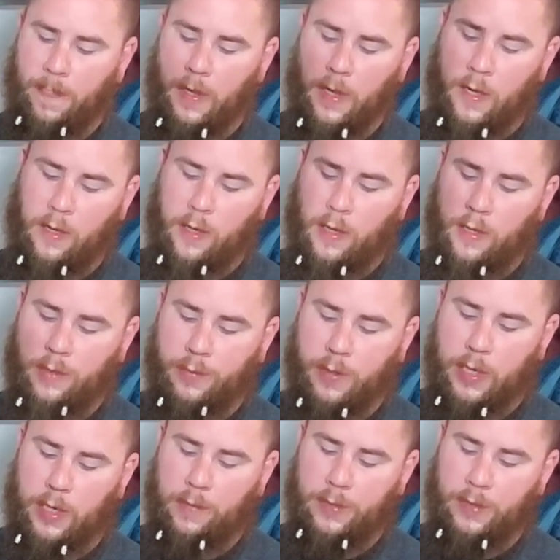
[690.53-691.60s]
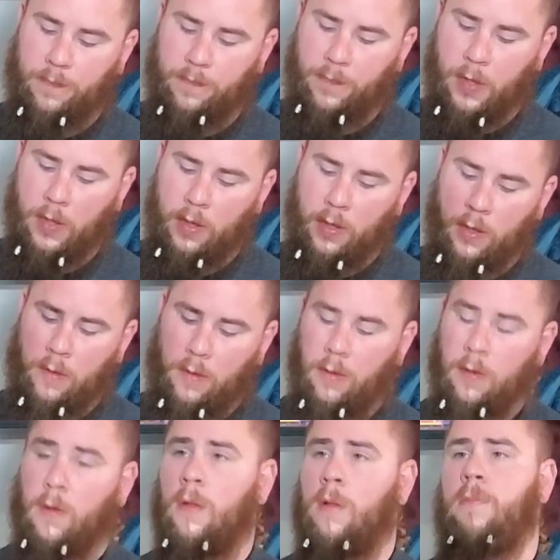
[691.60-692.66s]
alcohol swabs,
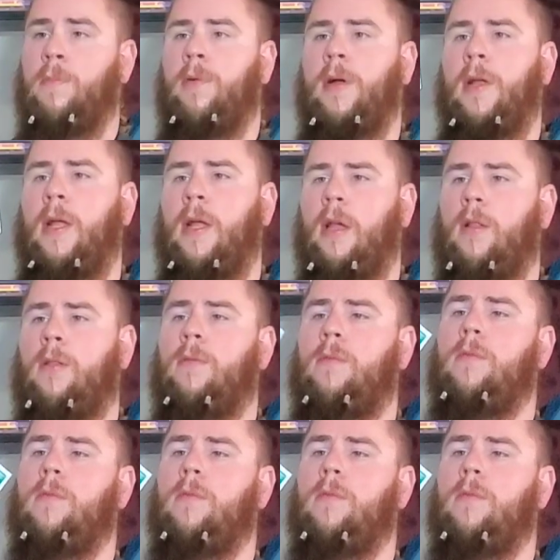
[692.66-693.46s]
pre-measured